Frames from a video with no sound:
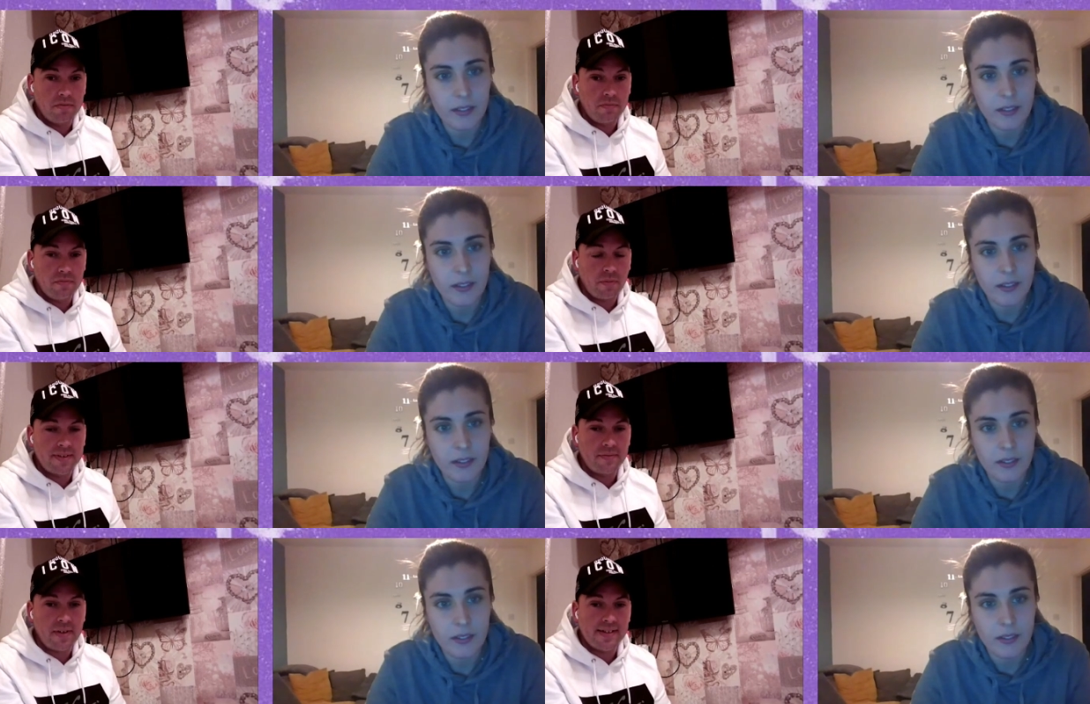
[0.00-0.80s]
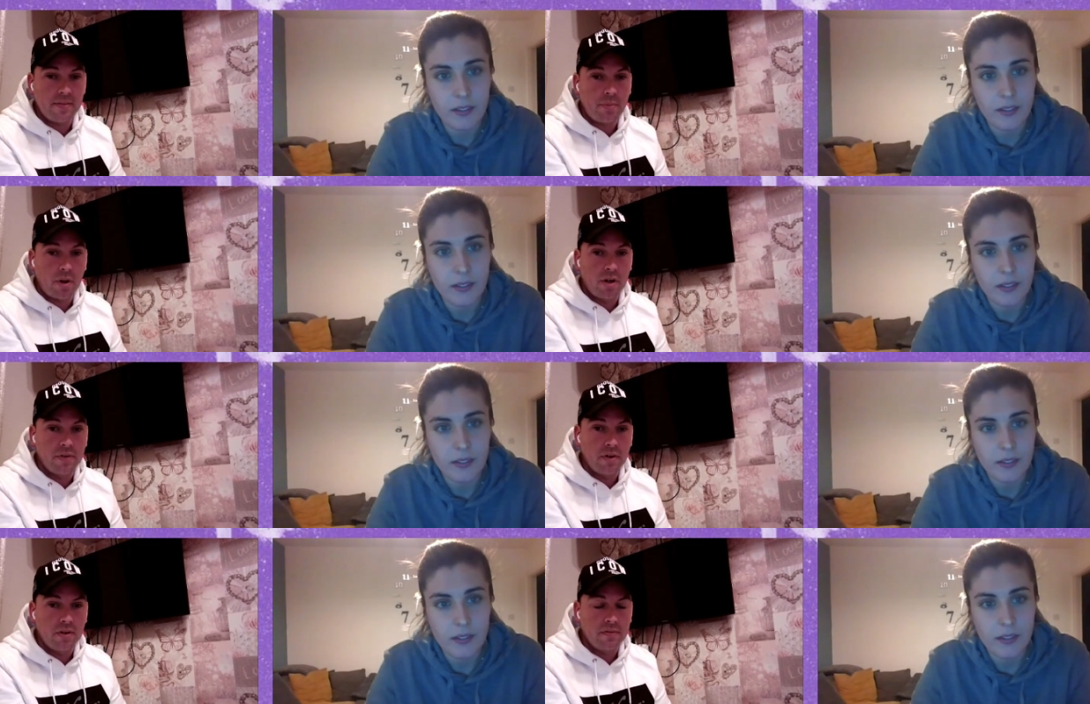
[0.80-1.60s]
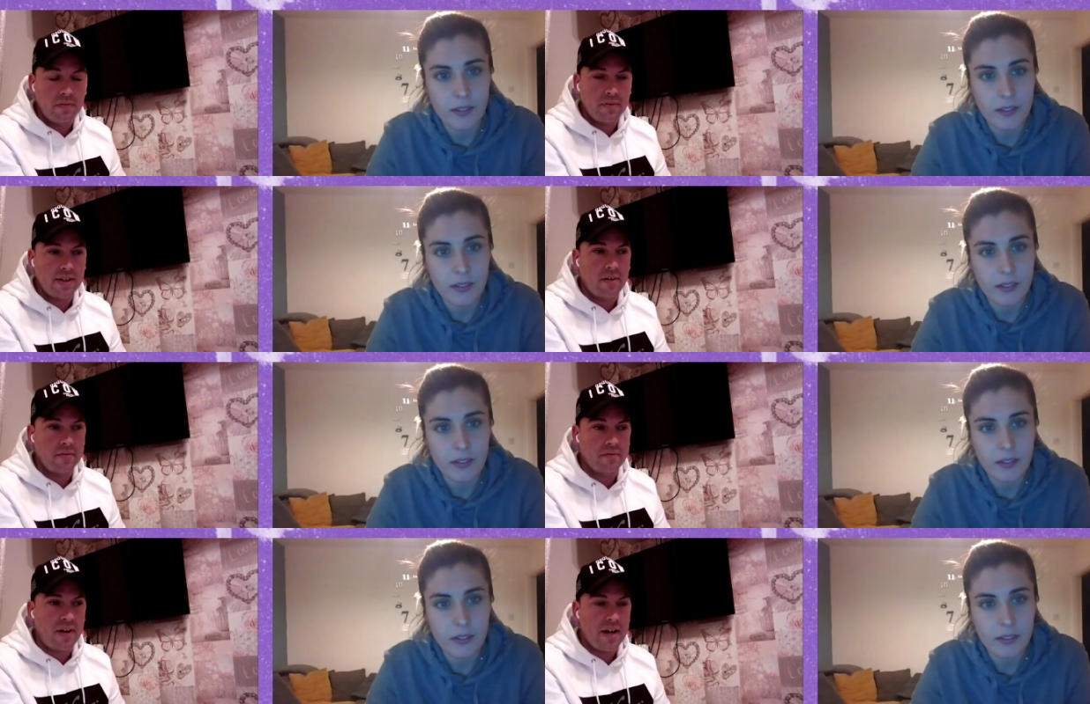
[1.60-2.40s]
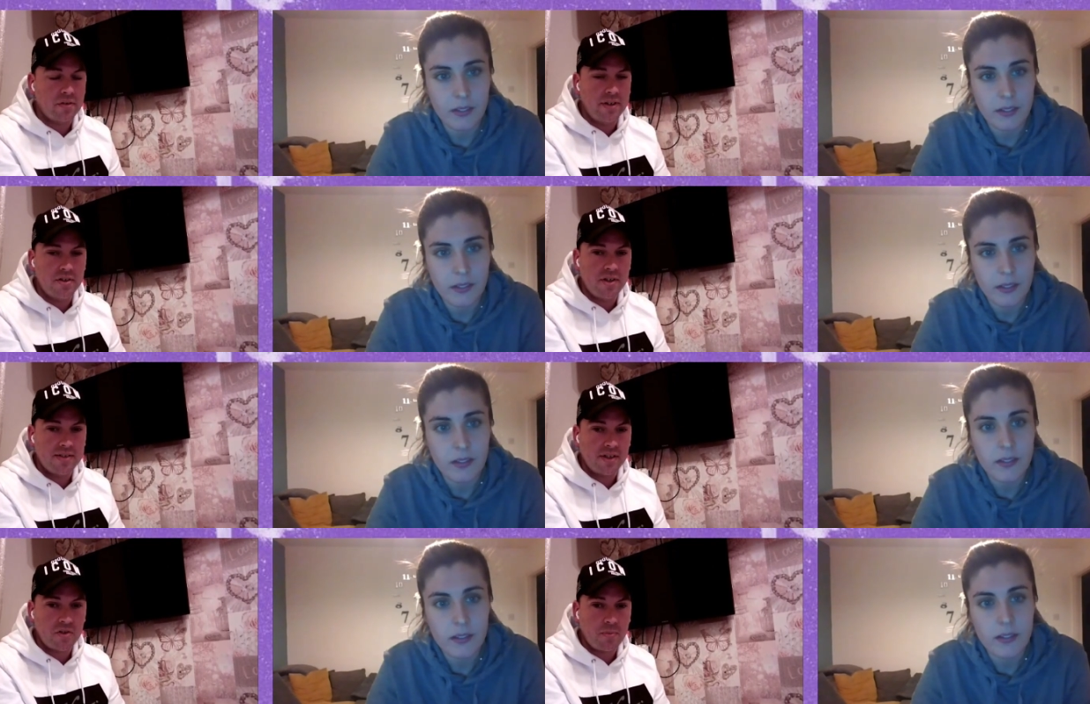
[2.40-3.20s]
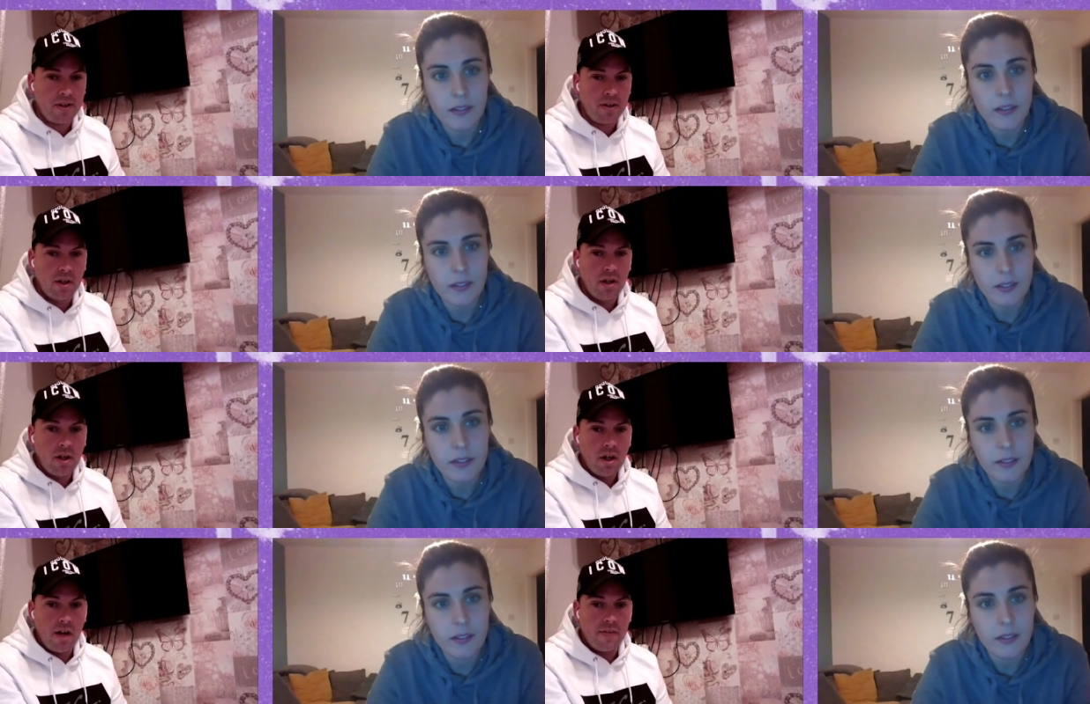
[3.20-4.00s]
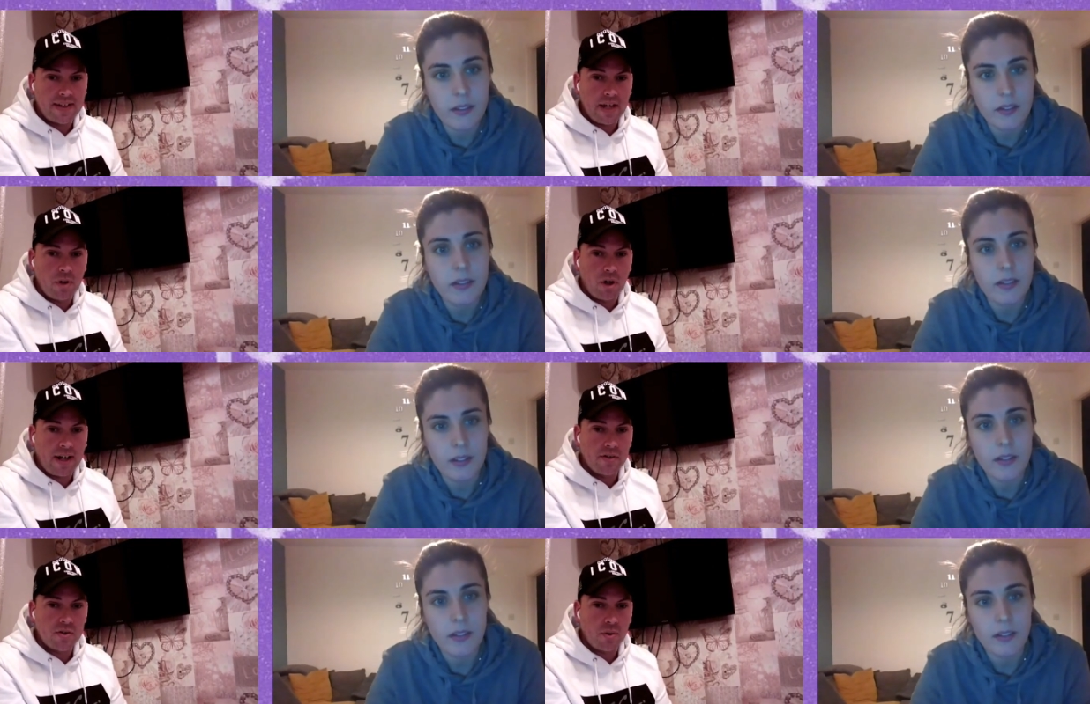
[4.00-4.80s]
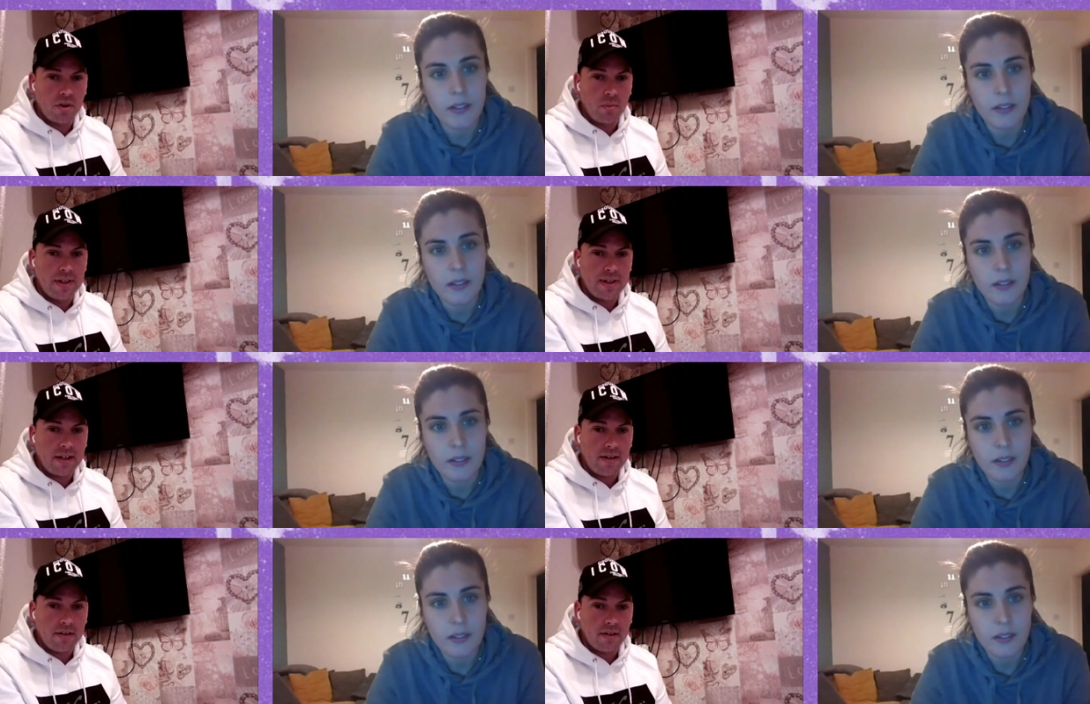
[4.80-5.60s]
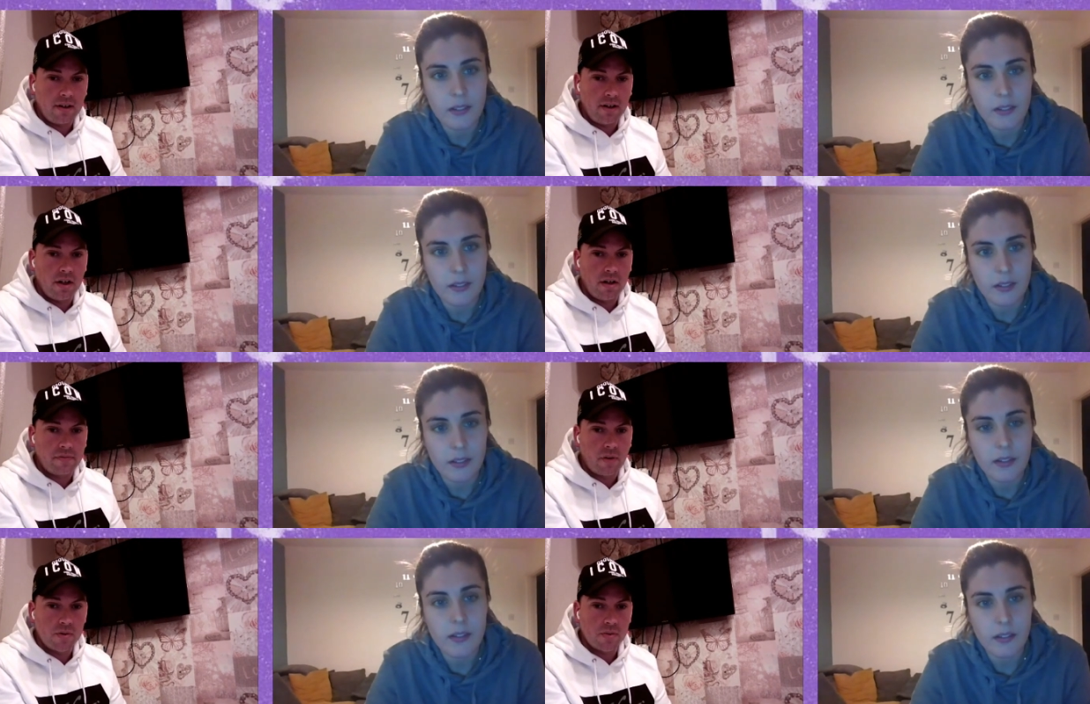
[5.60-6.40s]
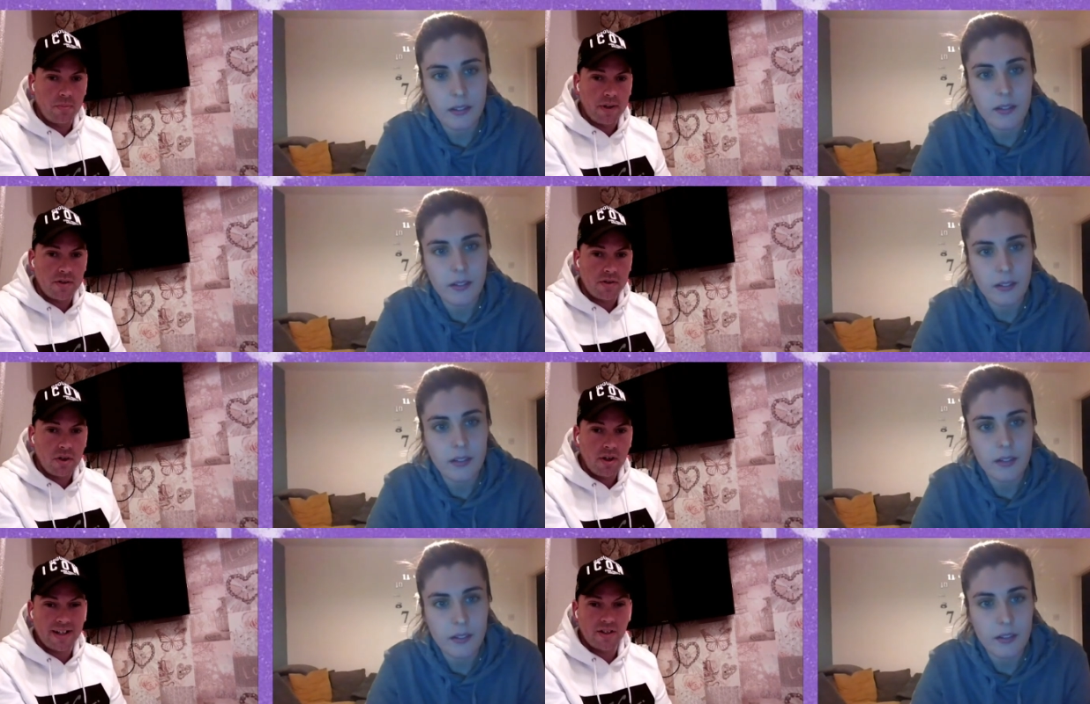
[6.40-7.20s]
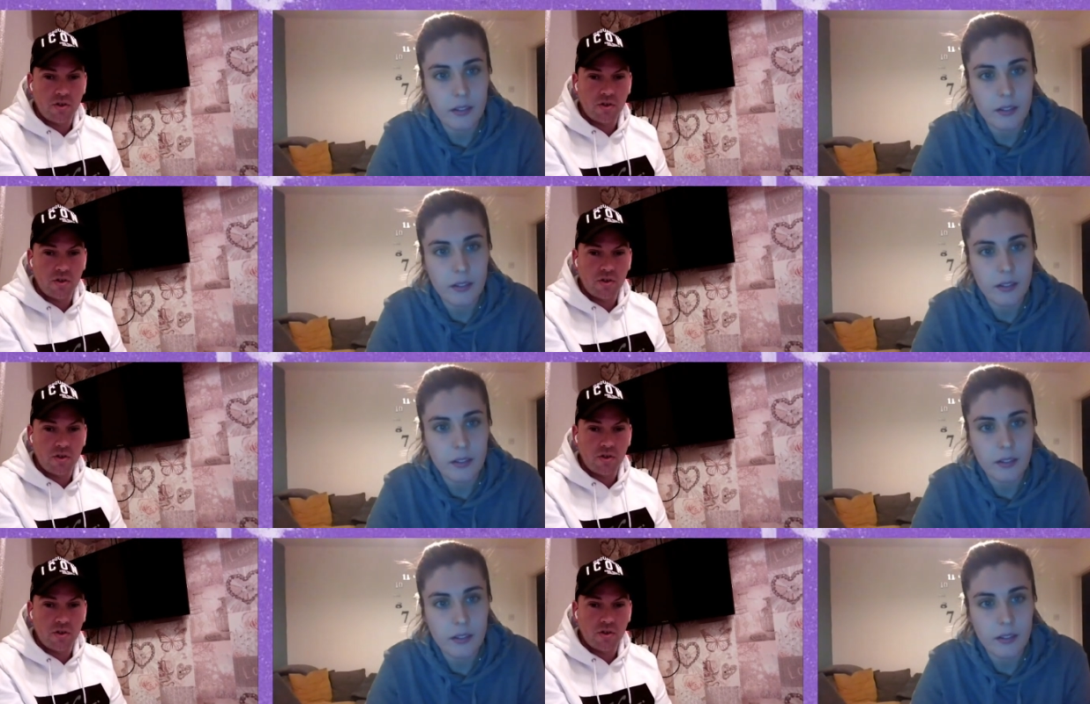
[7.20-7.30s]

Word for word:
Speaker 1: but they've, from a defensive point of view, they've had 5 clean sheets on the spin. And the game got cancelled at the weekend, frozen pitch.